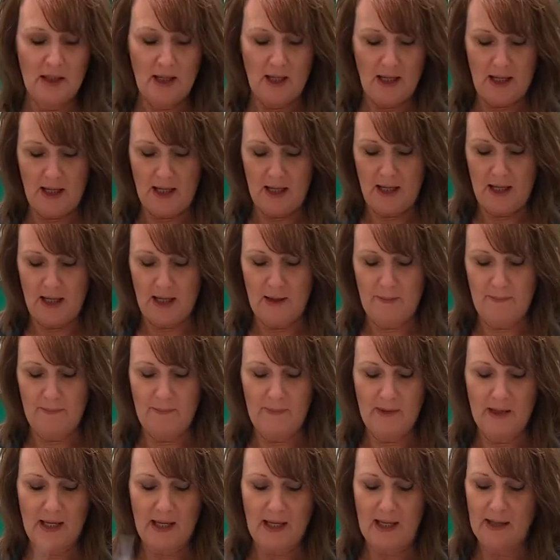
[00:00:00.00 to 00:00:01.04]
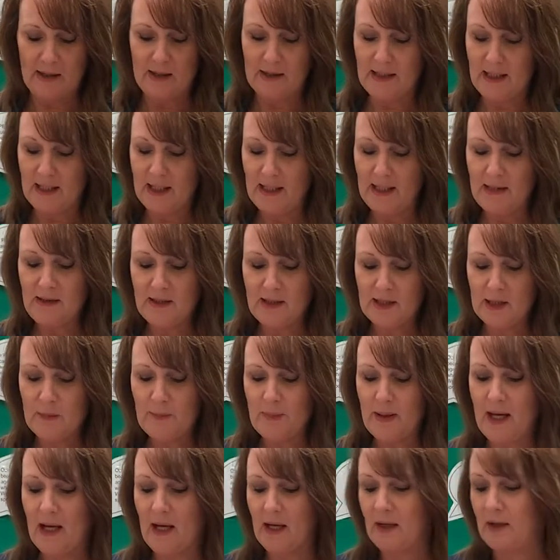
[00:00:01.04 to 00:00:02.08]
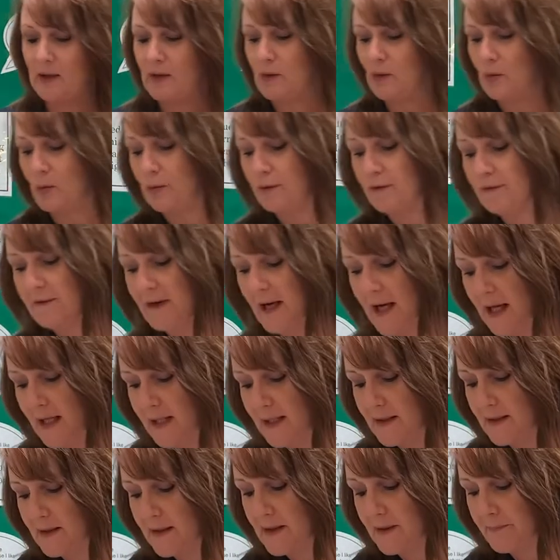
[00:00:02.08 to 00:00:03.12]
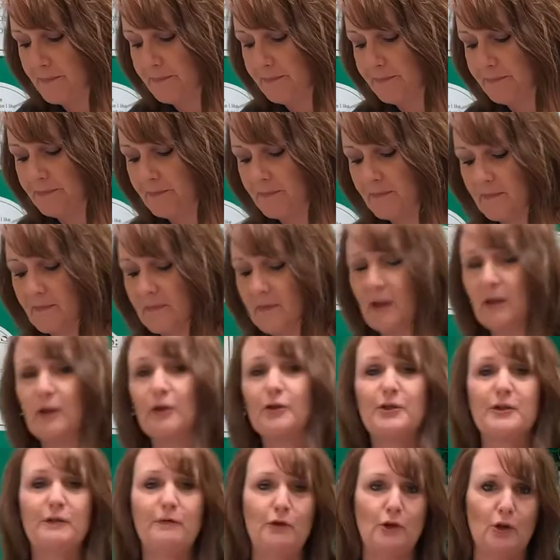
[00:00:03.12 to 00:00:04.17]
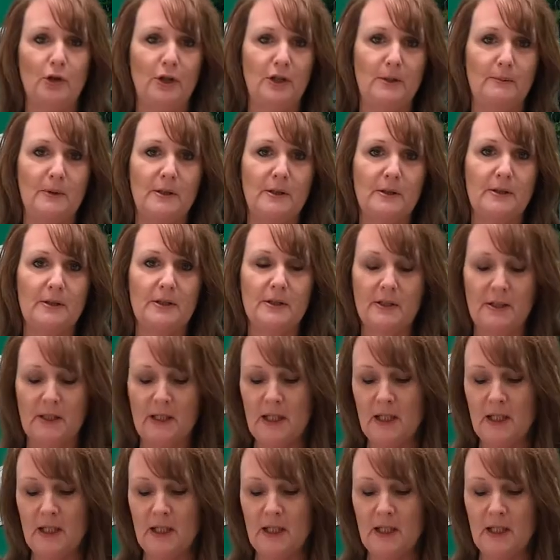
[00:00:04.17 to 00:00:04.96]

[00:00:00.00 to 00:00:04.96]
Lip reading: And in this pack, you will find lots of documents.